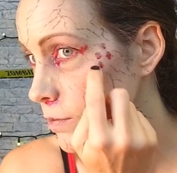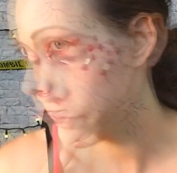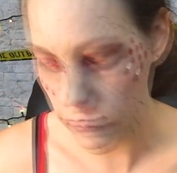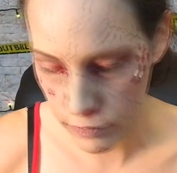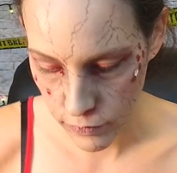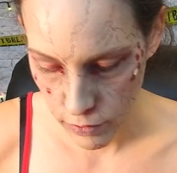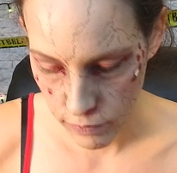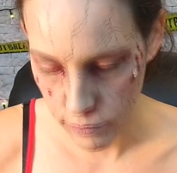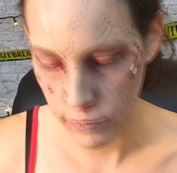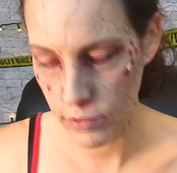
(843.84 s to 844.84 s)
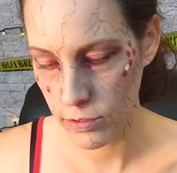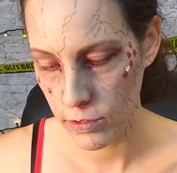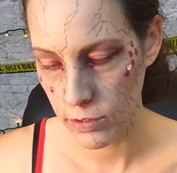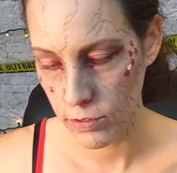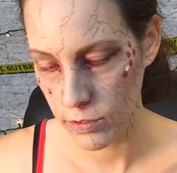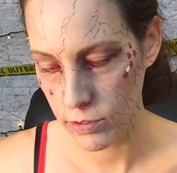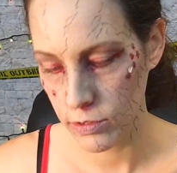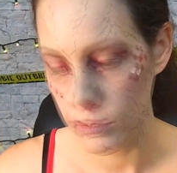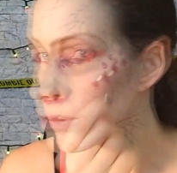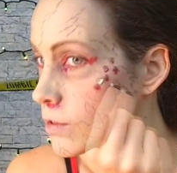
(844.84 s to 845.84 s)
earthworms. I've seen those
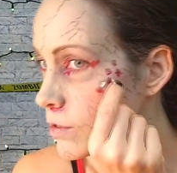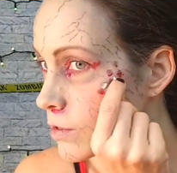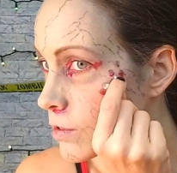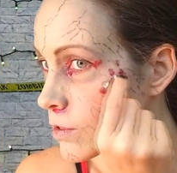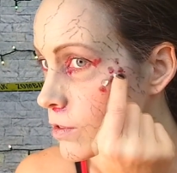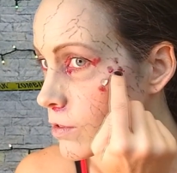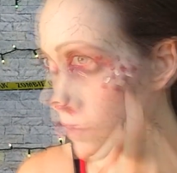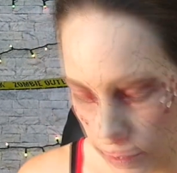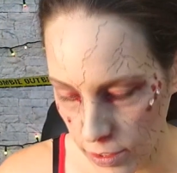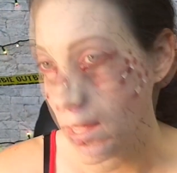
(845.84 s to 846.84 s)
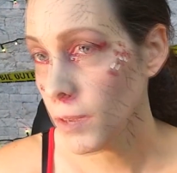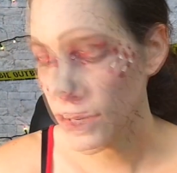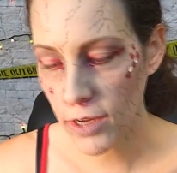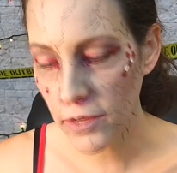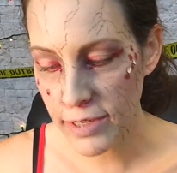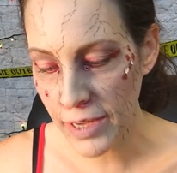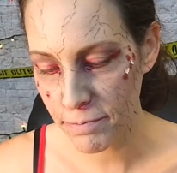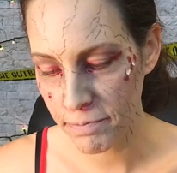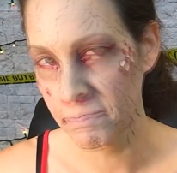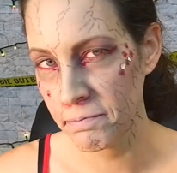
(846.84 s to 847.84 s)
down at the dollar store, and cut them up into
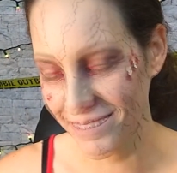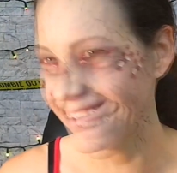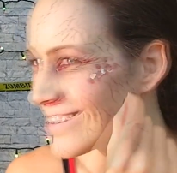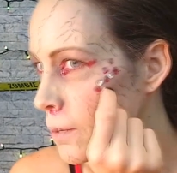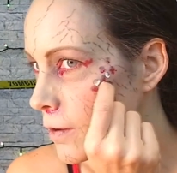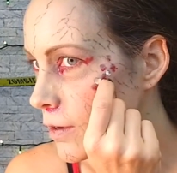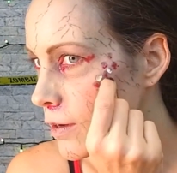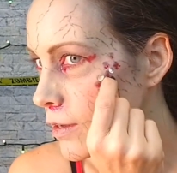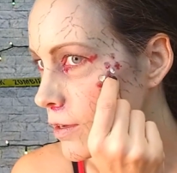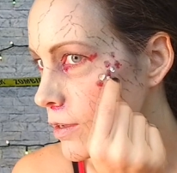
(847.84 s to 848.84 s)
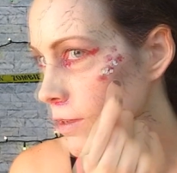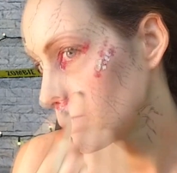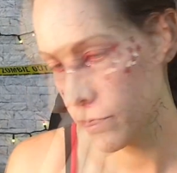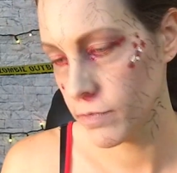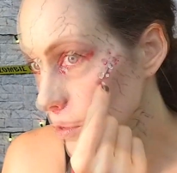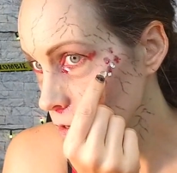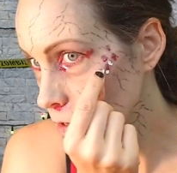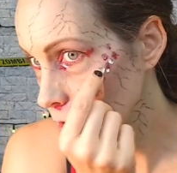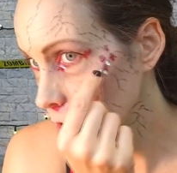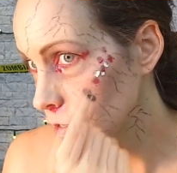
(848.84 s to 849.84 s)
little pieces and have those coming out
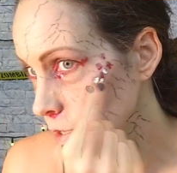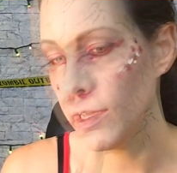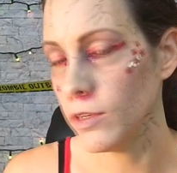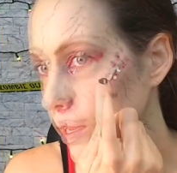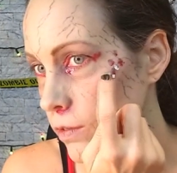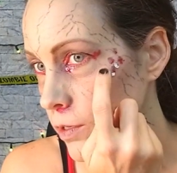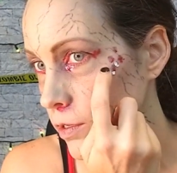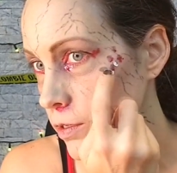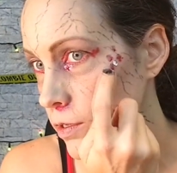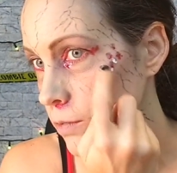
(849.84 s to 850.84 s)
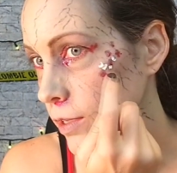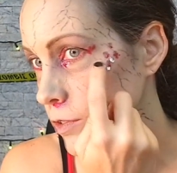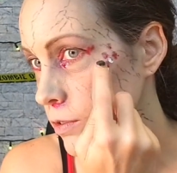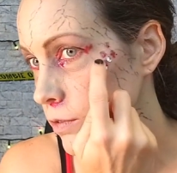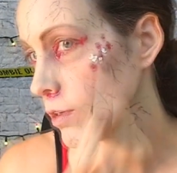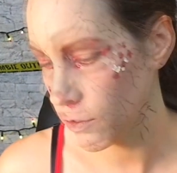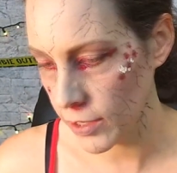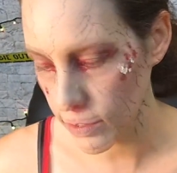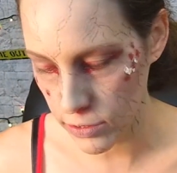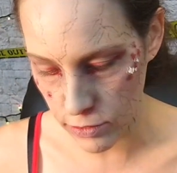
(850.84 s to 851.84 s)
of your skin. You could do
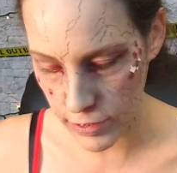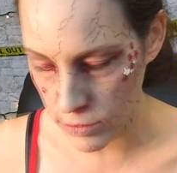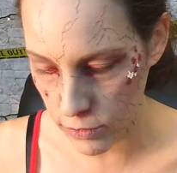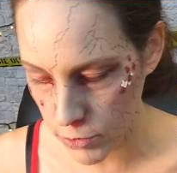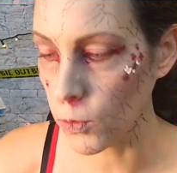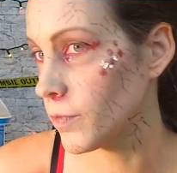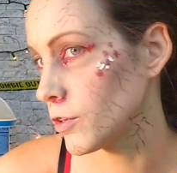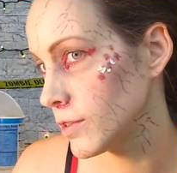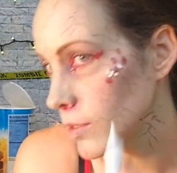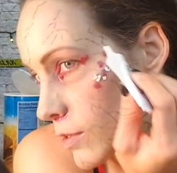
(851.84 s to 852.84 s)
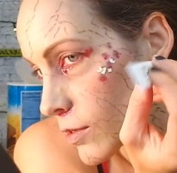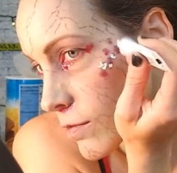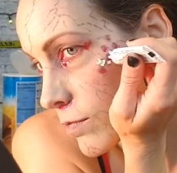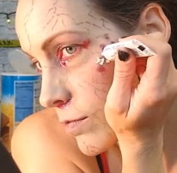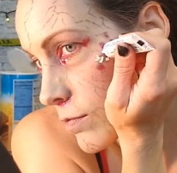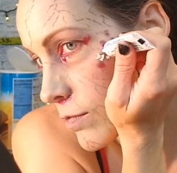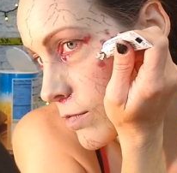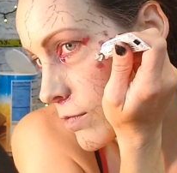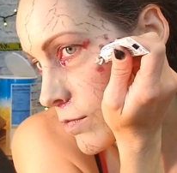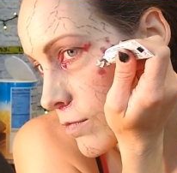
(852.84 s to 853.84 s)
branches, all sorts of fun
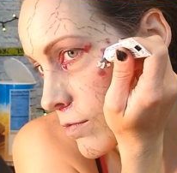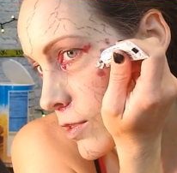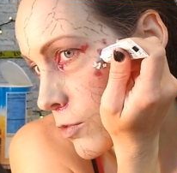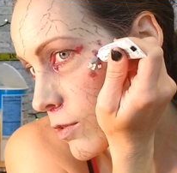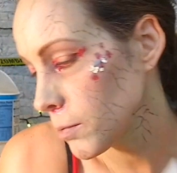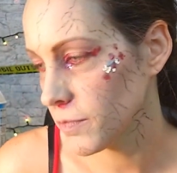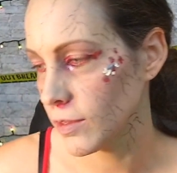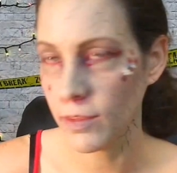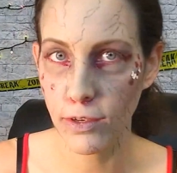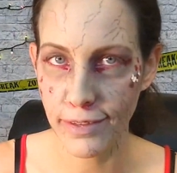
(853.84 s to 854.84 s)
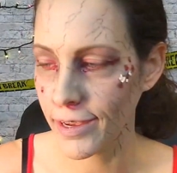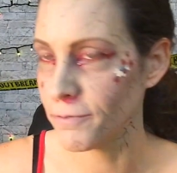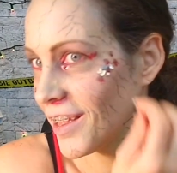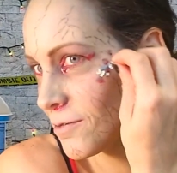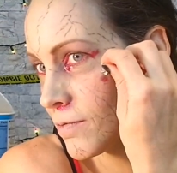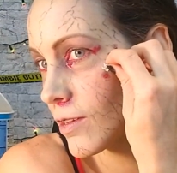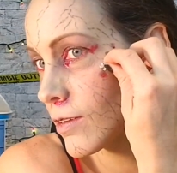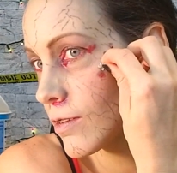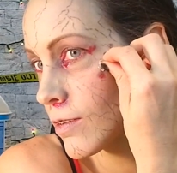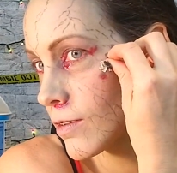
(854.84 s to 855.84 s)
little things. As long as it's going to be able to
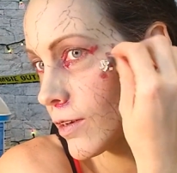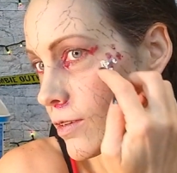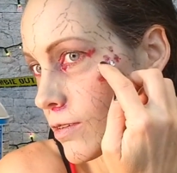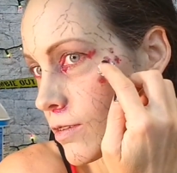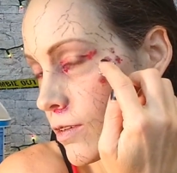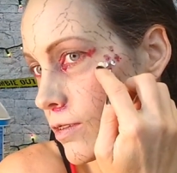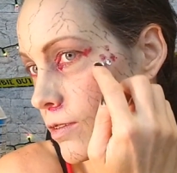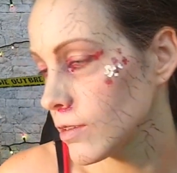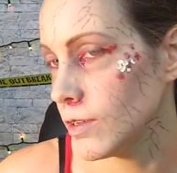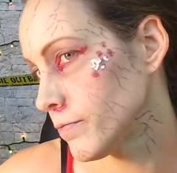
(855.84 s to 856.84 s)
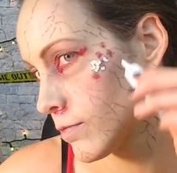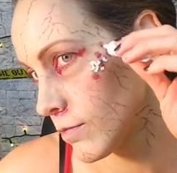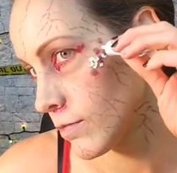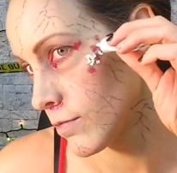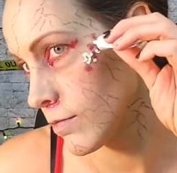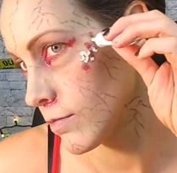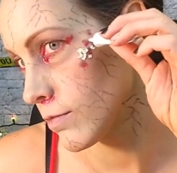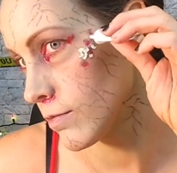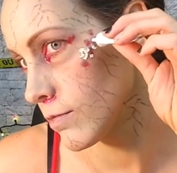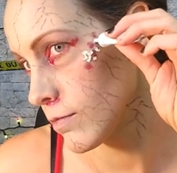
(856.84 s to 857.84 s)
stick to your face and it's light,
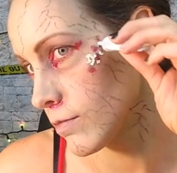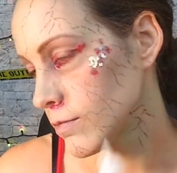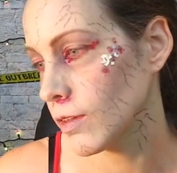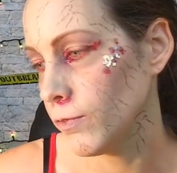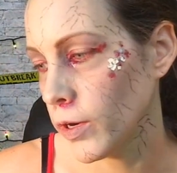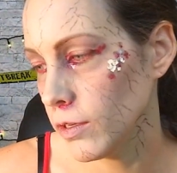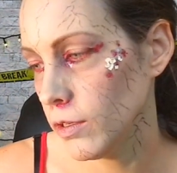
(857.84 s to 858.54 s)
you could do it.